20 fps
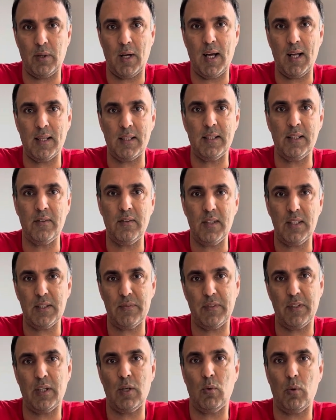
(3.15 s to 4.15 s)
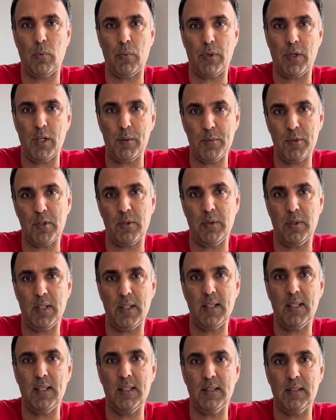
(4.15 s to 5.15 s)
and in this video what we're going to be doing
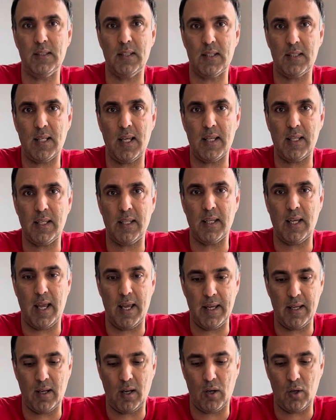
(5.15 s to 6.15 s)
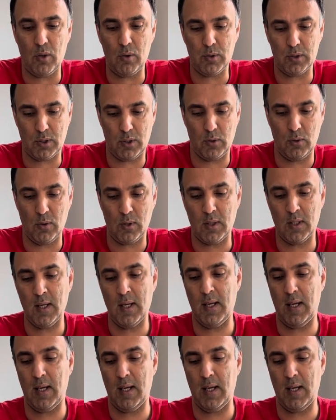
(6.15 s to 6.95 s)
is taking a closer look